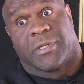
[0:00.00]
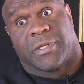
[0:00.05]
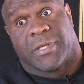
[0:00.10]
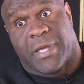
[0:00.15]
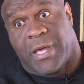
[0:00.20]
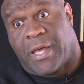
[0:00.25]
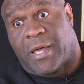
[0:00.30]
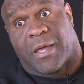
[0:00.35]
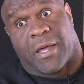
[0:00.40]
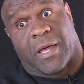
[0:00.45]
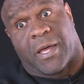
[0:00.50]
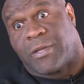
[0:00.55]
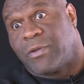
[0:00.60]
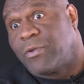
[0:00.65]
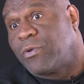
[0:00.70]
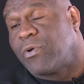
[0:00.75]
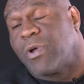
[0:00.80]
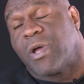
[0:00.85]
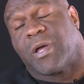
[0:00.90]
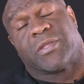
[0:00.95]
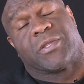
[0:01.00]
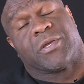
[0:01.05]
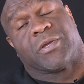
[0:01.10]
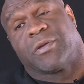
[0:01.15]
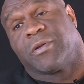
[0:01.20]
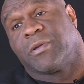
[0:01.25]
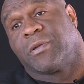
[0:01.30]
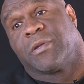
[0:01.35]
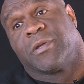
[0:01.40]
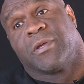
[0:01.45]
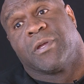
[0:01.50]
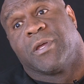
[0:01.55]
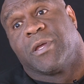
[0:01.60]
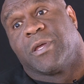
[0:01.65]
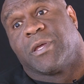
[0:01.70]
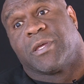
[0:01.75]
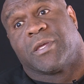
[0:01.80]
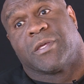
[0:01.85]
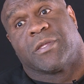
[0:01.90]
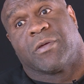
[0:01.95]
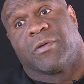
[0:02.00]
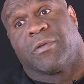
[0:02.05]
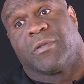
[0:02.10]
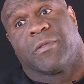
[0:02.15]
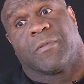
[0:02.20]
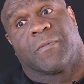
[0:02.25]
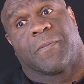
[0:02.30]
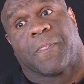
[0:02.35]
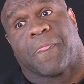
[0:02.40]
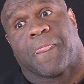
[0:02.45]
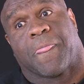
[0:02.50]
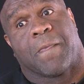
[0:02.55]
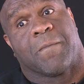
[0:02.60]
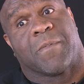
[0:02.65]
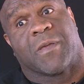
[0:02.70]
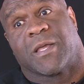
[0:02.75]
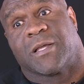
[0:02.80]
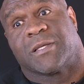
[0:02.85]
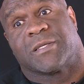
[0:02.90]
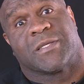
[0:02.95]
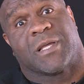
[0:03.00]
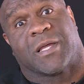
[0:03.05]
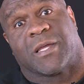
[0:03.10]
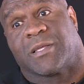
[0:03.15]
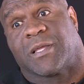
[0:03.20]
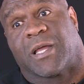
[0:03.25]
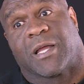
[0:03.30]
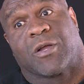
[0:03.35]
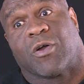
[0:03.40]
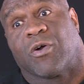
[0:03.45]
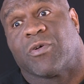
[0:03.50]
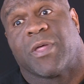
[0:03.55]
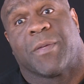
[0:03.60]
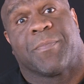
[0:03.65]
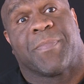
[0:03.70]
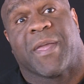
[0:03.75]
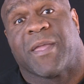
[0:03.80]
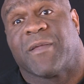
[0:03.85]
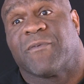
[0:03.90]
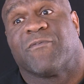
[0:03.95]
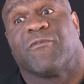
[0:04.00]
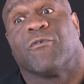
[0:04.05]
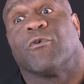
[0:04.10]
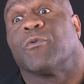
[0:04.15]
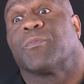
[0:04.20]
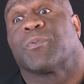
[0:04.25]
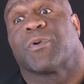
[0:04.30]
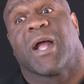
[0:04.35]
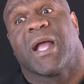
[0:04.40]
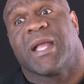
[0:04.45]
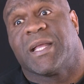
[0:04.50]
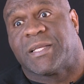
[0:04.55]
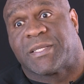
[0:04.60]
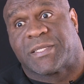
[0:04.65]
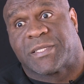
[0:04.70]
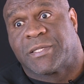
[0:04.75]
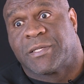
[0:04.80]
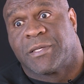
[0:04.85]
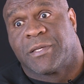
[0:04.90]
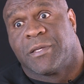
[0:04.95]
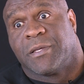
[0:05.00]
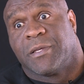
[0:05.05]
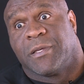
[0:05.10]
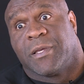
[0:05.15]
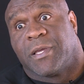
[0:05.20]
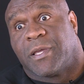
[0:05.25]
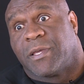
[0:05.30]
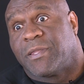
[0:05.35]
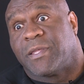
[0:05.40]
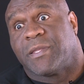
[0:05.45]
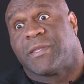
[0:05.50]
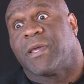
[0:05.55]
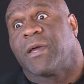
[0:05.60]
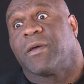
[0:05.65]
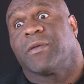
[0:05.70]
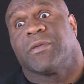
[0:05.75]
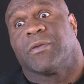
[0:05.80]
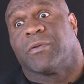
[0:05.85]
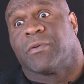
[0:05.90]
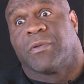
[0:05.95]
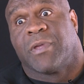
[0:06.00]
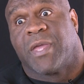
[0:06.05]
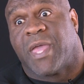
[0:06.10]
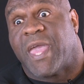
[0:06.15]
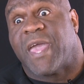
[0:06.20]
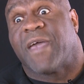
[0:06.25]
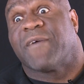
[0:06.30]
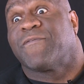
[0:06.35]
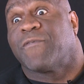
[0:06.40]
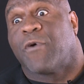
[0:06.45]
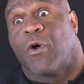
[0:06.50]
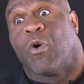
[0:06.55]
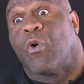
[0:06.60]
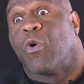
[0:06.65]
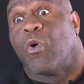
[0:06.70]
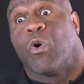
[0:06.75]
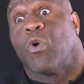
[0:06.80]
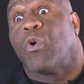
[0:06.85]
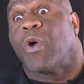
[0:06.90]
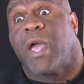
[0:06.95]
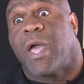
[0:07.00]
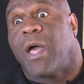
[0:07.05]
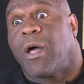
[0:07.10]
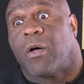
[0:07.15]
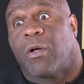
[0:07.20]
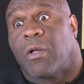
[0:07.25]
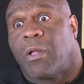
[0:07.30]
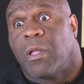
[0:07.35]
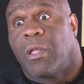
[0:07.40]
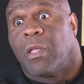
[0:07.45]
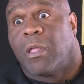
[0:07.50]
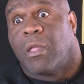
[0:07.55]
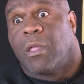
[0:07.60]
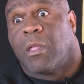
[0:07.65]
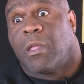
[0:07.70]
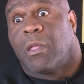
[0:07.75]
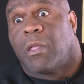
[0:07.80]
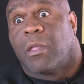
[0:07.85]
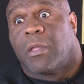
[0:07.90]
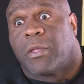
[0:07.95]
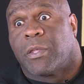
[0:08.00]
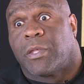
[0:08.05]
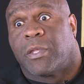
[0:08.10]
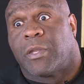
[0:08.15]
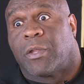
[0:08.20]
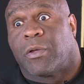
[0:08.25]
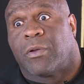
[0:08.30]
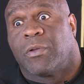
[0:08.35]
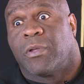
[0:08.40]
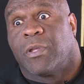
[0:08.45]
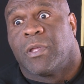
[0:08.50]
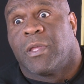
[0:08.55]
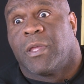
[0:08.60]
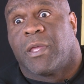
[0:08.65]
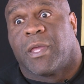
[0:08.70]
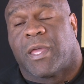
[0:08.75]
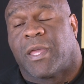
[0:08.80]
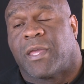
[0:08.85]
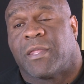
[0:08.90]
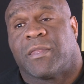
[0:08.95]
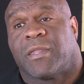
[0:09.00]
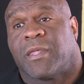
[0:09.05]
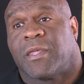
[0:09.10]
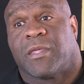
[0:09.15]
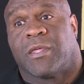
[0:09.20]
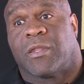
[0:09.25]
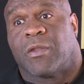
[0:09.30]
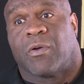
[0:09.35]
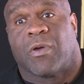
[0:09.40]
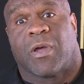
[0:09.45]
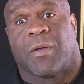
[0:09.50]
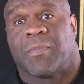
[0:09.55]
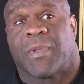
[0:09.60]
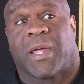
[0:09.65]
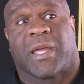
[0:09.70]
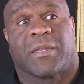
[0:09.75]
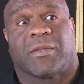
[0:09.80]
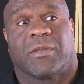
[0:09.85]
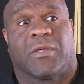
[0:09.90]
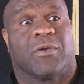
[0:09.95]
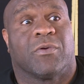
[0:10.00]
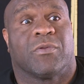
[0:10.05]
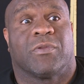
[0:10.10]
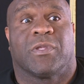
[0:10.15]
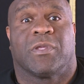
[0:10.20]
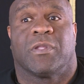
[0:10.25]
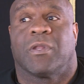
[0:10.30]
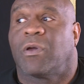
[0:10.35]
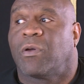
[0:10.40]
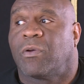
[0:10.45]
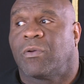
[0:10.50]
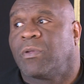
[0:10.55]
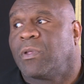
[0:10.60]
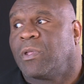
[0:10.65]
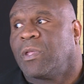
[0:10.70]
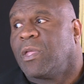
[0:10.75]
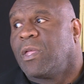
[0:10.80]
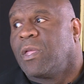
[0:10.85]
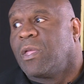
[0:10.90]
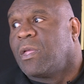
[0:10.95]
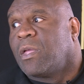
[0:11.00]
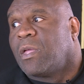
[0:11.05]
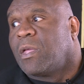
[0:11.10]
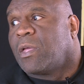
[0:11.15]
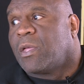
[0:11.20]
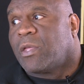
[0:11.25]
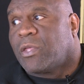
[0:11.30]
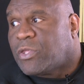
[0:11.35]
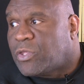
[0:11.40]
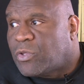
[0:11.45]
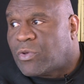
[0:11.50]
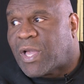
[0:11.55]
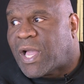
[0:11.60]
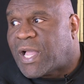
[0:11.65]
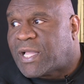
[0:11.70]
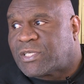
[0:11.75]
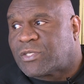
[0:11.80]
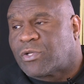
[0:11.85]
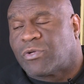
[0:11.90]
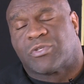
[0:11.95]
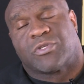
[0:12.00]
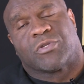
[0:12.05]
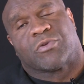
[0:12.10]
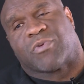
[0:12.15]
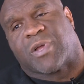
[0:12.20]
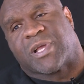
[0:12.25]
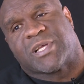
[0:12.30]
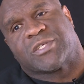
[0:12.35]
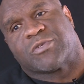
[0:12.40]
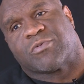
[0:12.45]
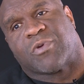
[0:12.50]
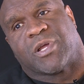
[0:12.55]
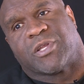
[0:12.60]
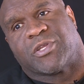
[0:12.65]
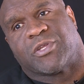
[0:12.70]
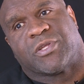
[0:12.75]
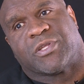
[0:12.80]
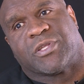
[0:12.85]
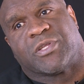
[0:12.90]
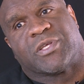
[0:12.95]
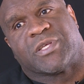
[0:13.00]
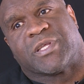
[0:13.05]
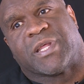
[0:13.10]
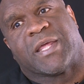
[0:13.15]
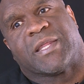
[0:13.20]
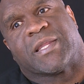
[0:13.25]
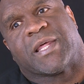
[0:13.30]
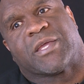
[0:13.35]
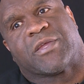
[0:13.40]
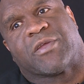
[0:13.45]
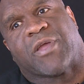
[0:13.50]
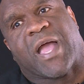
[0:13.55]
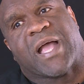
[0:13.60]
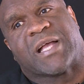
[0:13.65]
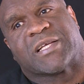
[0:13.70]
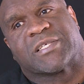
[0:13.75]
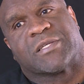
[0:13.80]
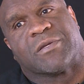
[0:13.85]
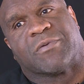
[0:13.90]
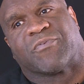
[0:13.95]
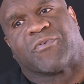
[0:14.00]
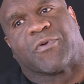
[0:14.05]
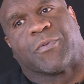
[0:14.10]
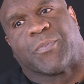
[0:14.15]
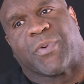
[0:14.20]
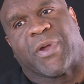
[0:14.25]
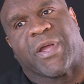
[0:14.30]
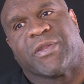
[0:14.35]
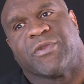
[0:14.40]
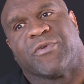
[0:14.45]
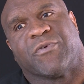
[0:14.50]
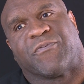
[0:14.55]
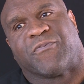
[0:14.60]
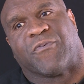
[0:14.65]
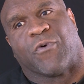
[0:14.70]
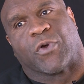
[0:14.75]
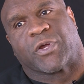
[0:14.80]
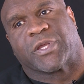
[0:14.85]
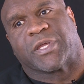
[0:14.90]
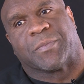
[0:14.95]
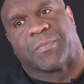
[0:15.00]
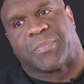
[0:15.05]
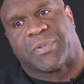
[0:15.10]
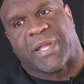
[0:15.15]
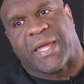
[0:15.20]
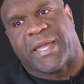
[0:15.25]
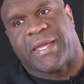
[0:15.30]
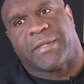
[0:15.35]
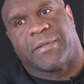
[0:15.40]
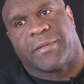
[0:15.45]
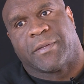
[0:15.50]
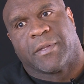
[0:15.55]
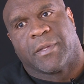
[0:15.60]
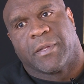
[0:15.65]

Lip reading: Yeah, I know out there, you know, because I call that paying full price. And they tell you, FOOL, you know? And, you know, I'm like, dude, you know, you guys go to the restaurant, it ain't like you're asking them for a brand new fork and plate,